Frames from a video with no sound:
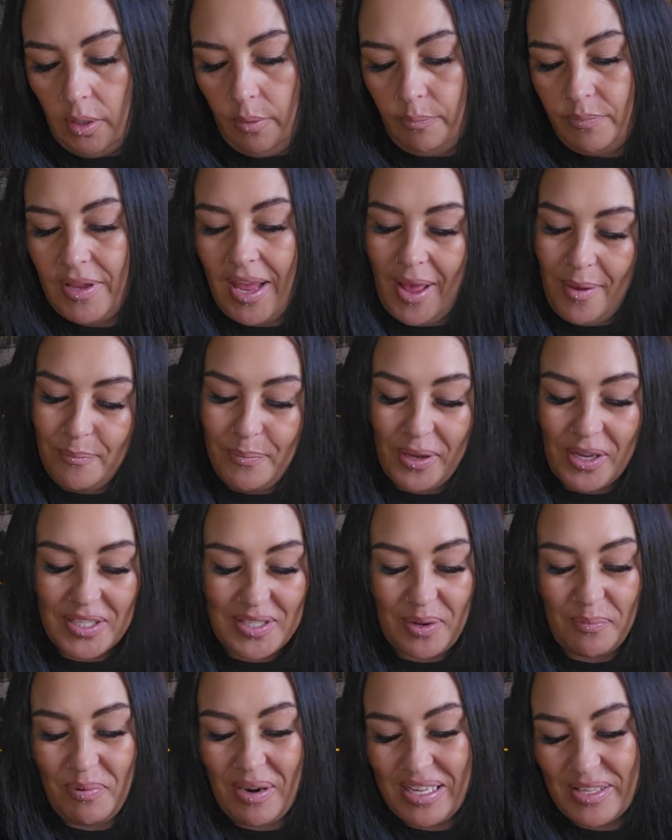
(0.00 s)
Yeah, because
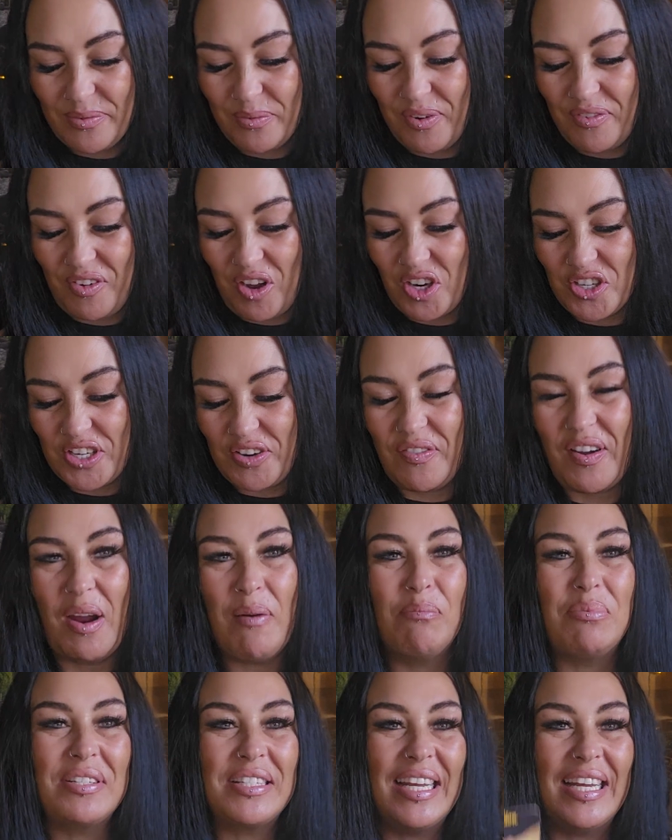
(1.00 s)
at present we've got
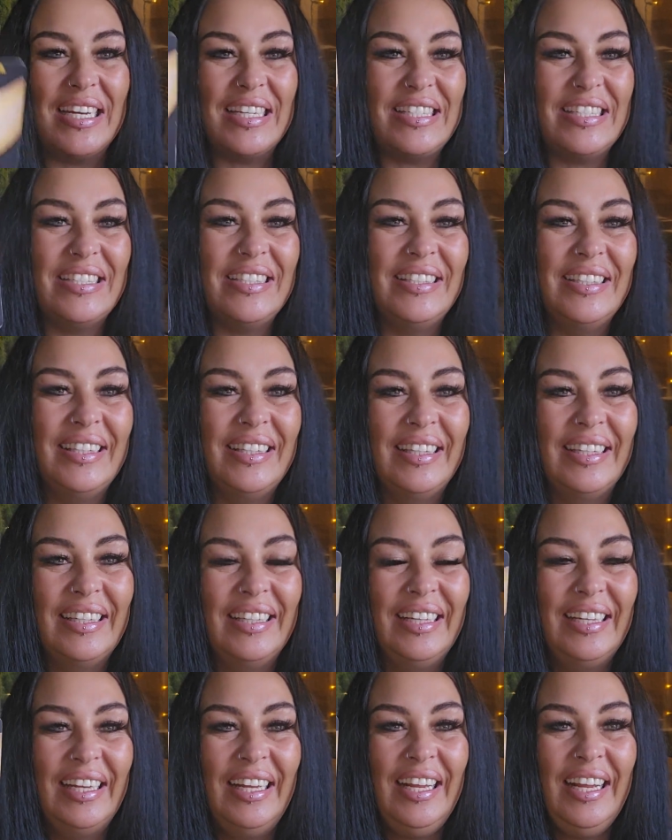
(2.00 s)
divine protection.
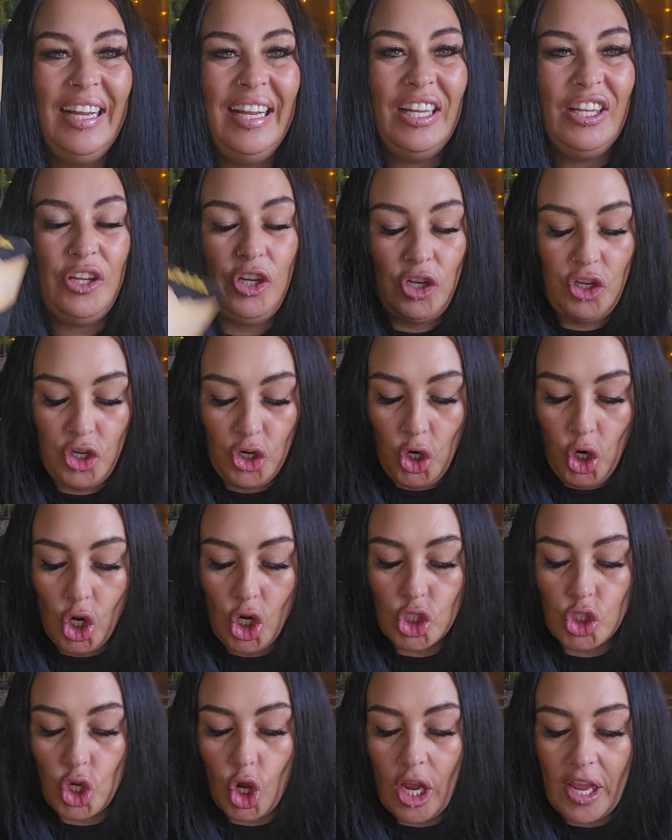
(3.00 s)

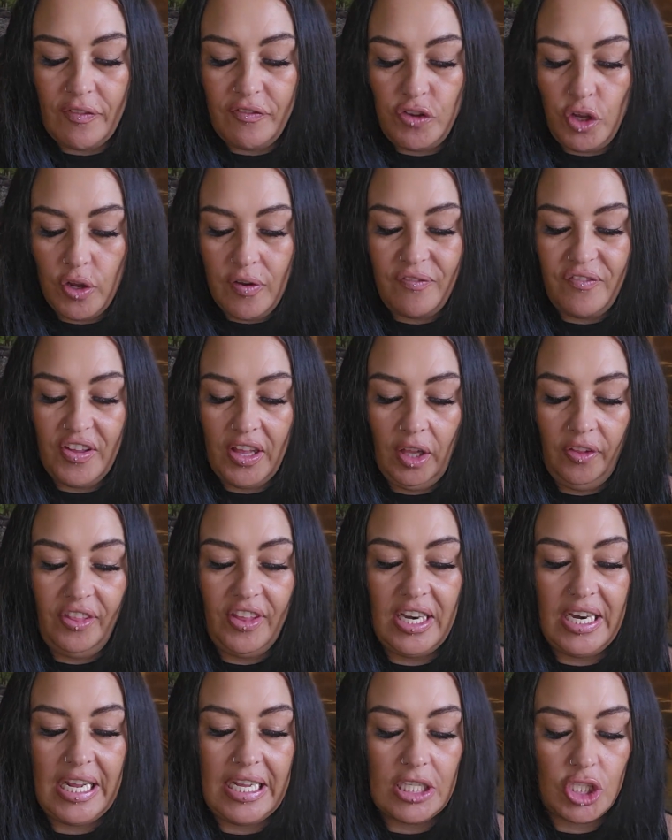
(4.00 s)
So if you feel the
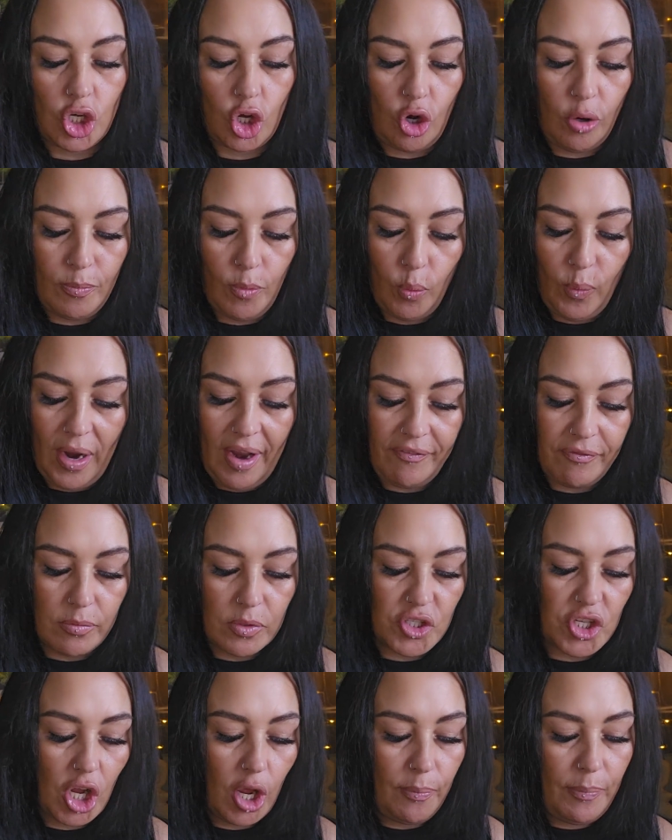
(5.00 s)
need to come away from
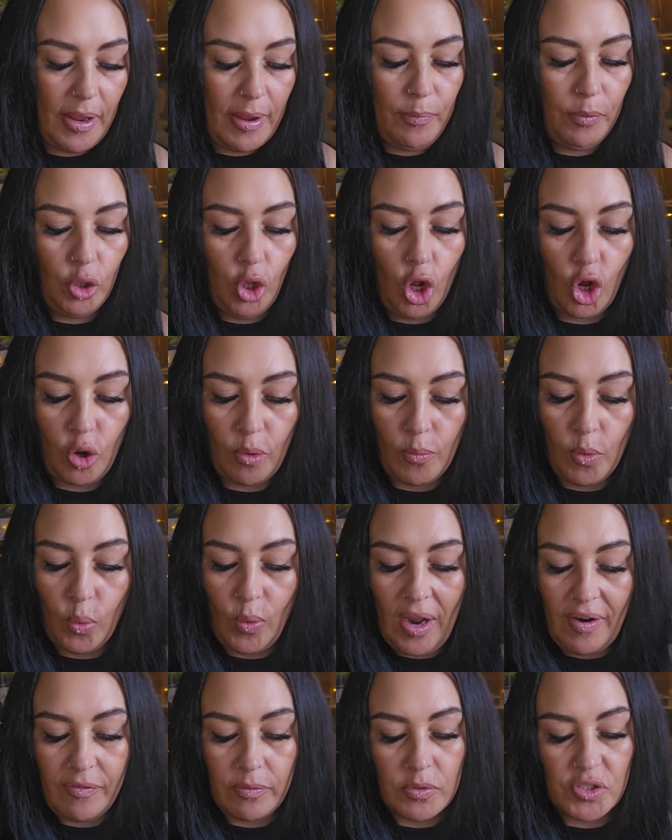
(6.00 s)
certain people or come
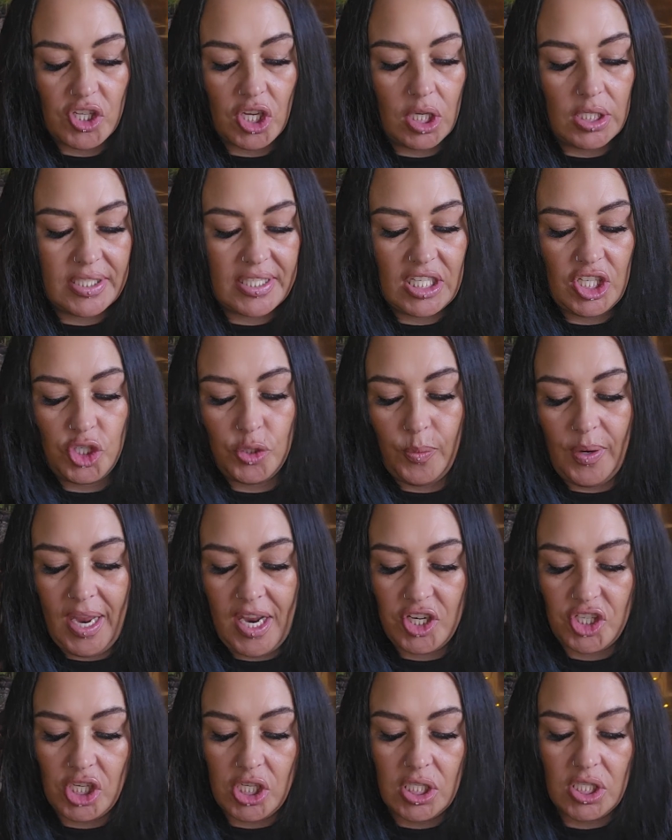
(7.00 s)
away from certain
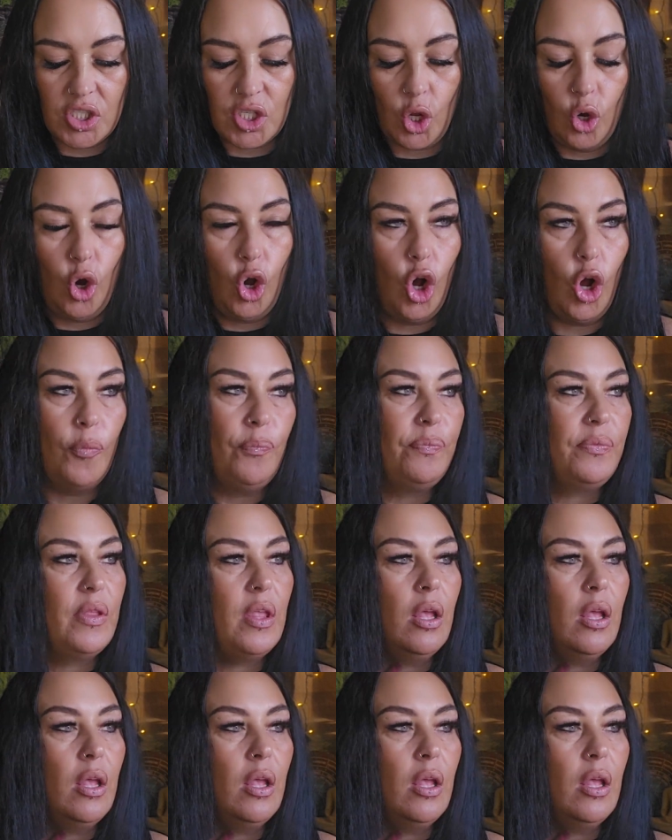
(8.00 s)
situations or